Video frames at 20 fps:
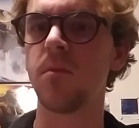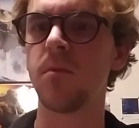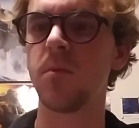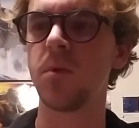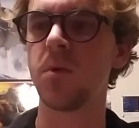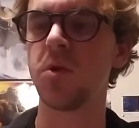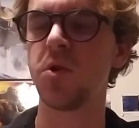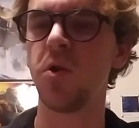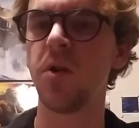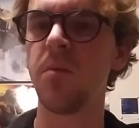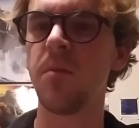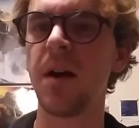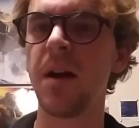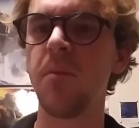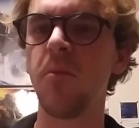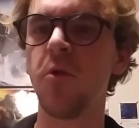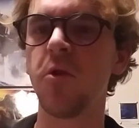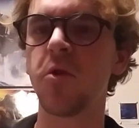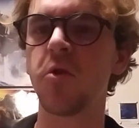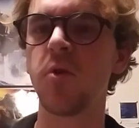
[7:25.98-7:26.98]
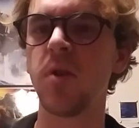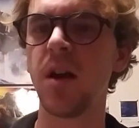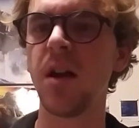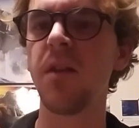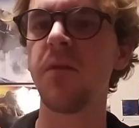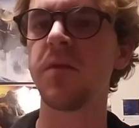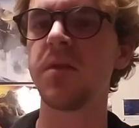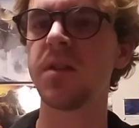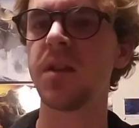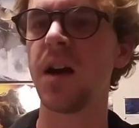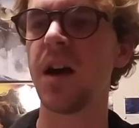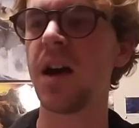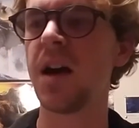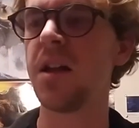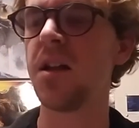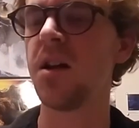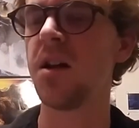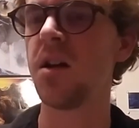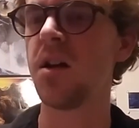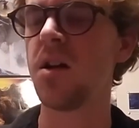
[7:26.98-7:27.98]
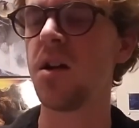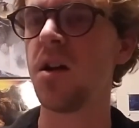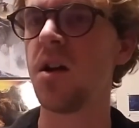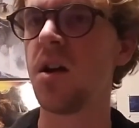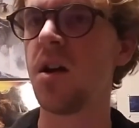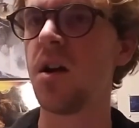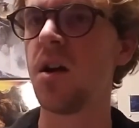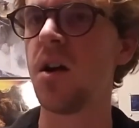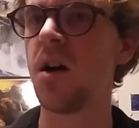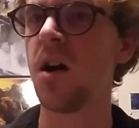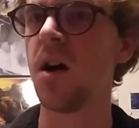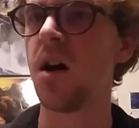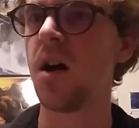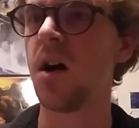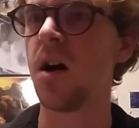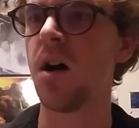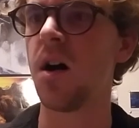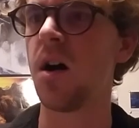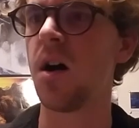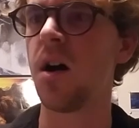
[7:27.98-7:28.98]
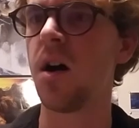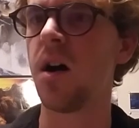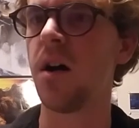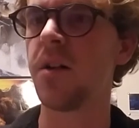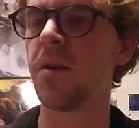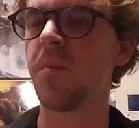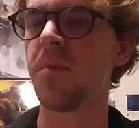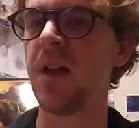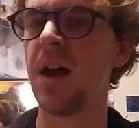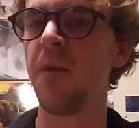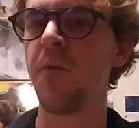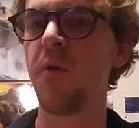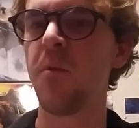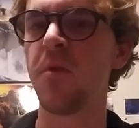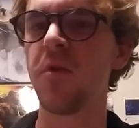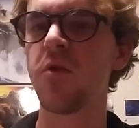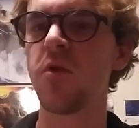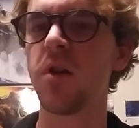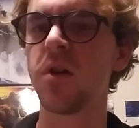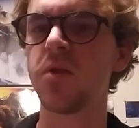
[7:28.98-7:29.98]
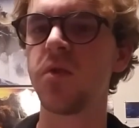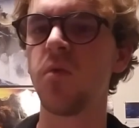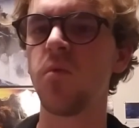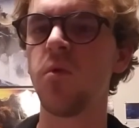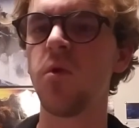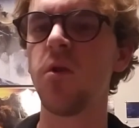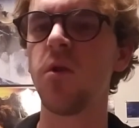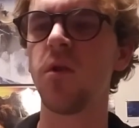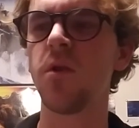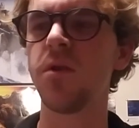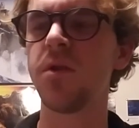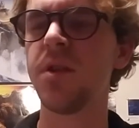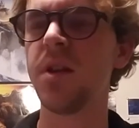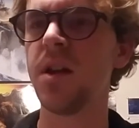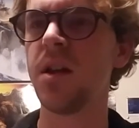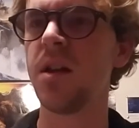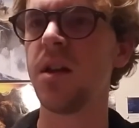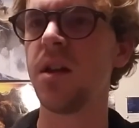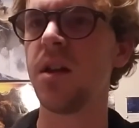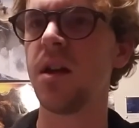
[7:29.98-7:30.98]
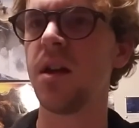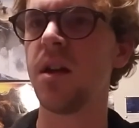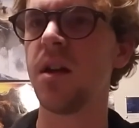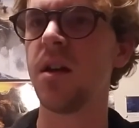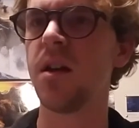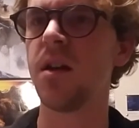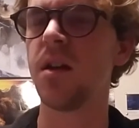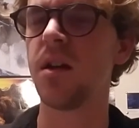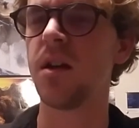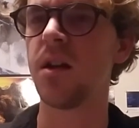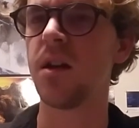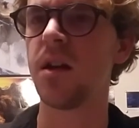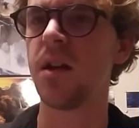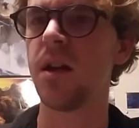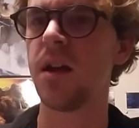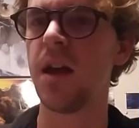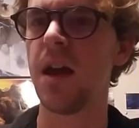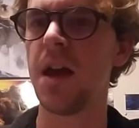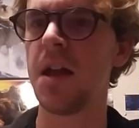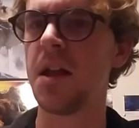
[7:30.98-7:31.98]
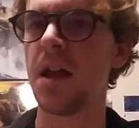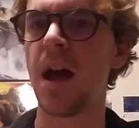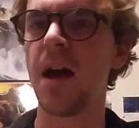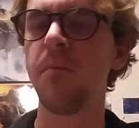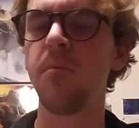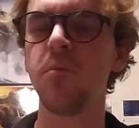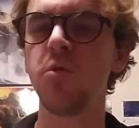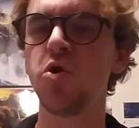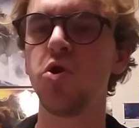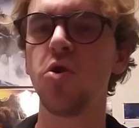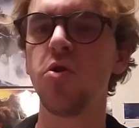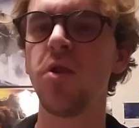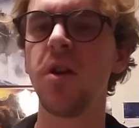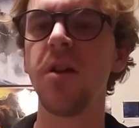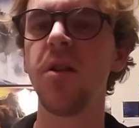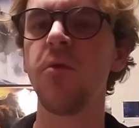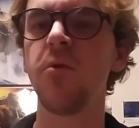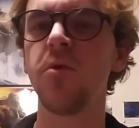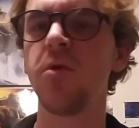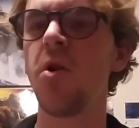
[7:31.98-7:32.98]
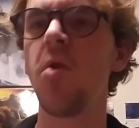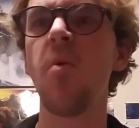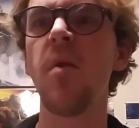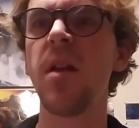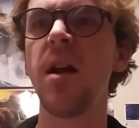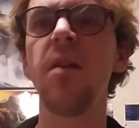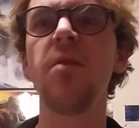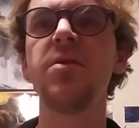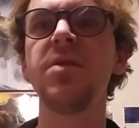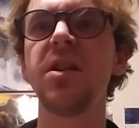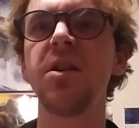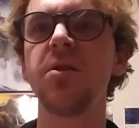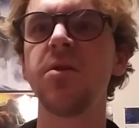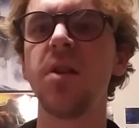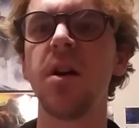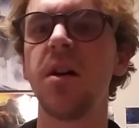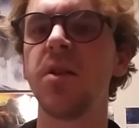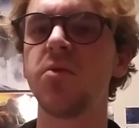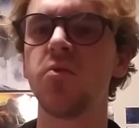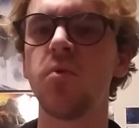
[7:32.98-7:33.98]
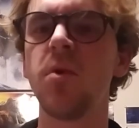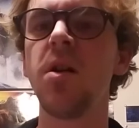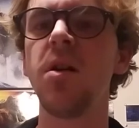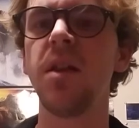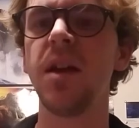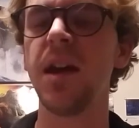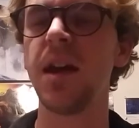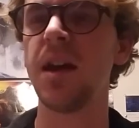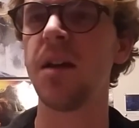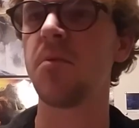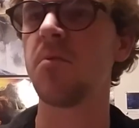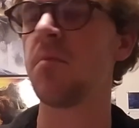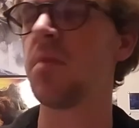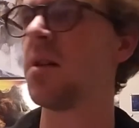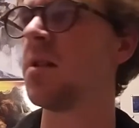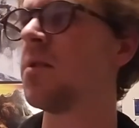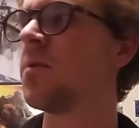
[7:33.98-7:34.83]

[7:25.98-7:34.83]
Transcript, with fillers: showing my more creative side on a platform across the world. And I'm sure none no one else here does really, but